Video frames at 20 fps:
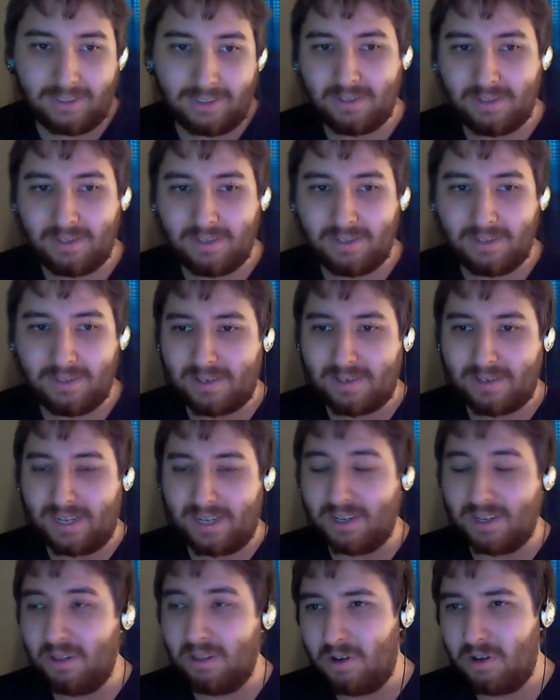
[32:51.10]
that's a
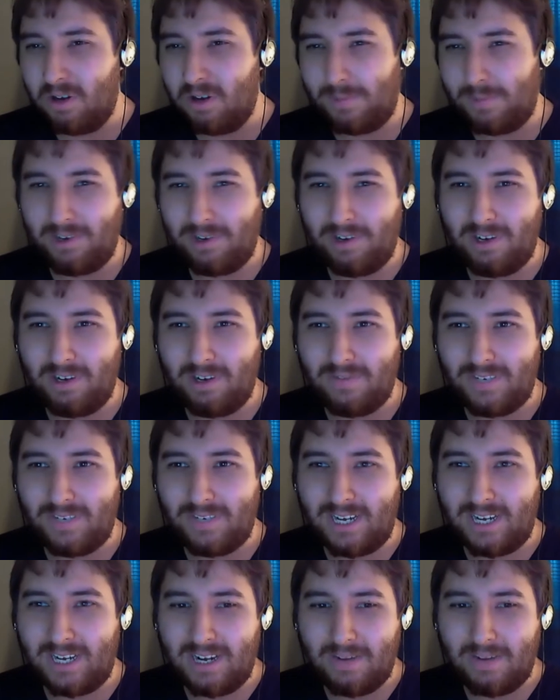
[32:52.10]
long period of
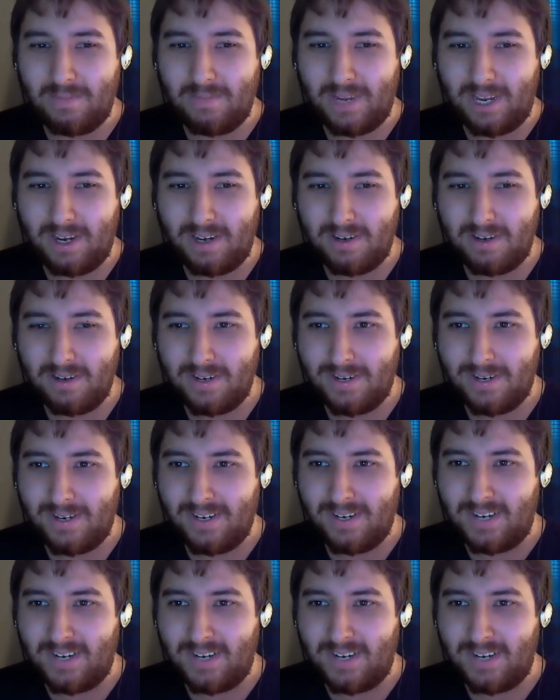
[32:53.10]
time, and action